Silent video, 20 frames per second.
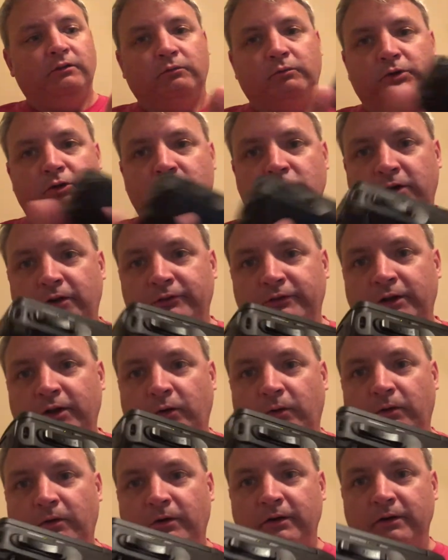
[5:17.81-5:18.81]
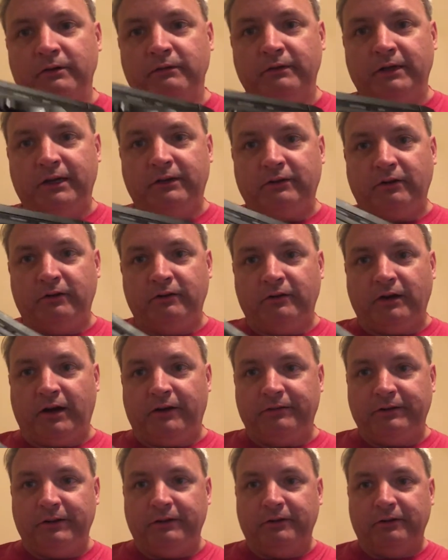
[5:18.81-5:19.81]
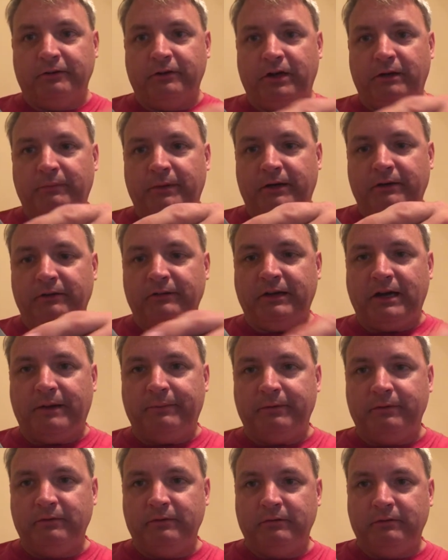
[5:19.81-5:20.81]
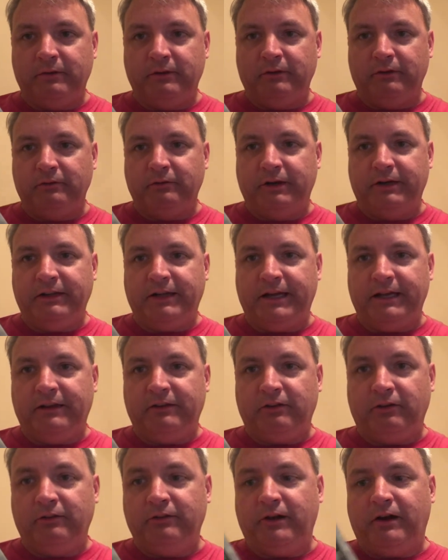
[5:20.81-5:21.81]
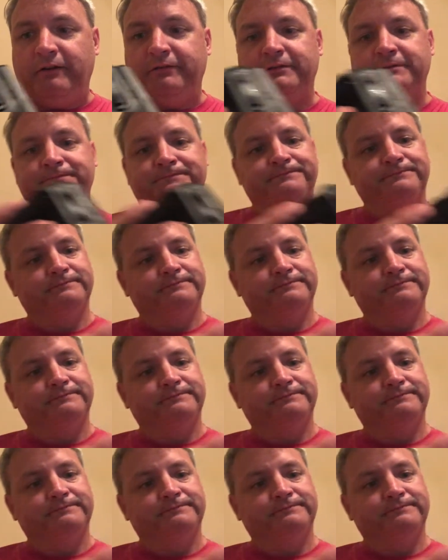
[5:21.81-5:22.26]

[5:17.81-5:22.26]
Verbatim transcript: when you close the door, it turns off. See the little green button on top? The little green light turns off?